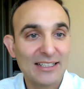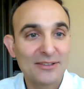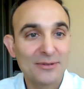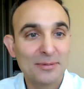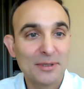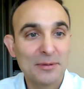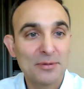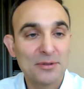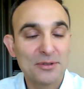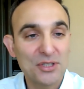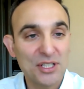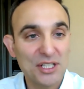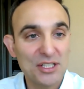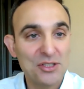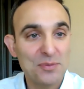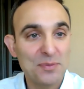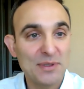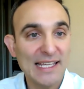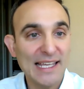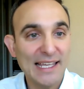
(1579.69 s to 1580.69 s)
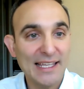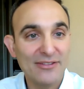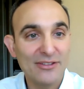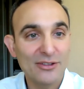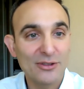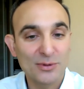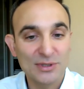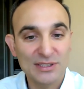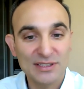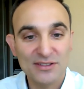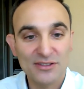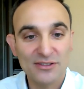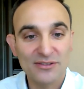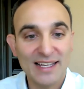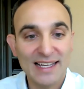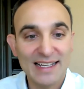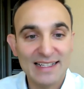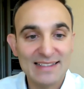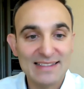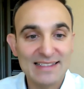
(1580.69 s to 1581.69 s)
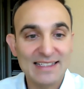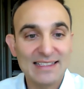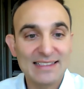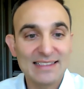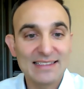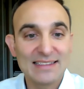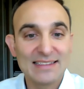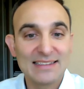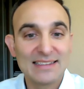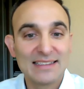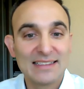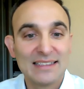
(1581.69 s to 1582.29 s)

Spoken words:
do people change behavior once they're vaccinated?